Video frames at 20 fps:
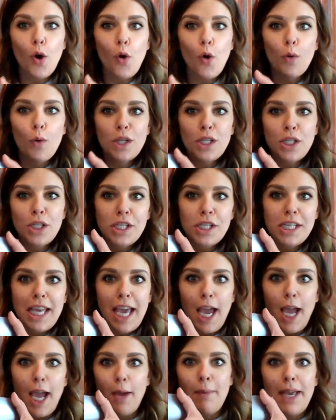what just
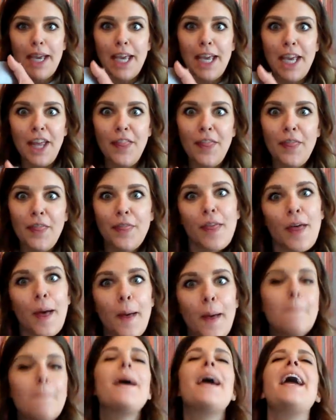came in
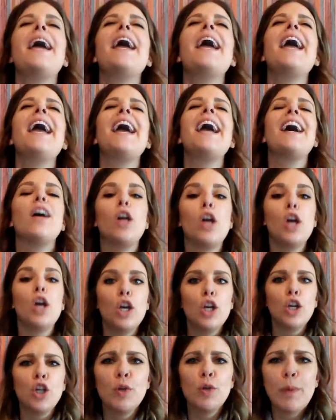the mail.
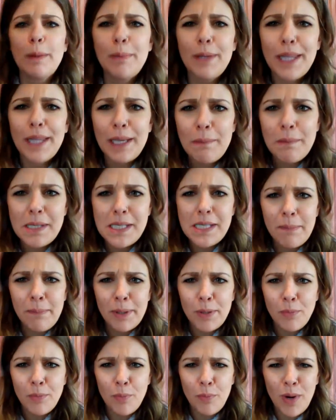You might be like, Miss Epi,
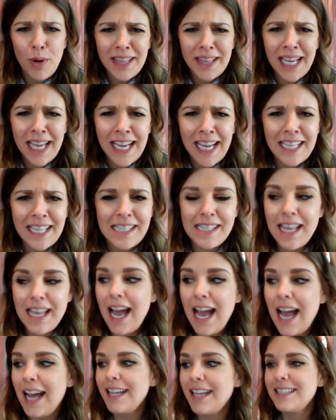what the heck is
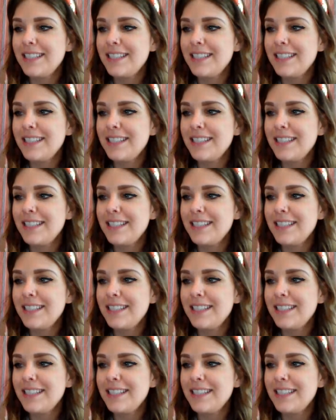that?